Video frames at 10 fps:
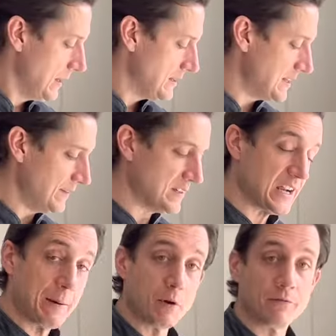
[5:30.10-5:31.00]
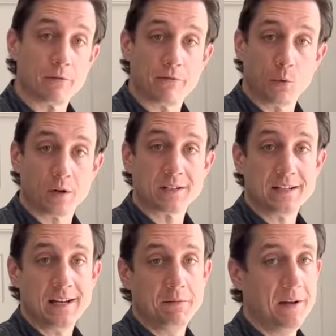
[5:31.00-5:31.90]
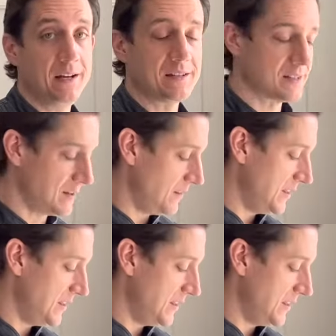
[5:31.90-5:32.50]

Set the timer for 14 minutes.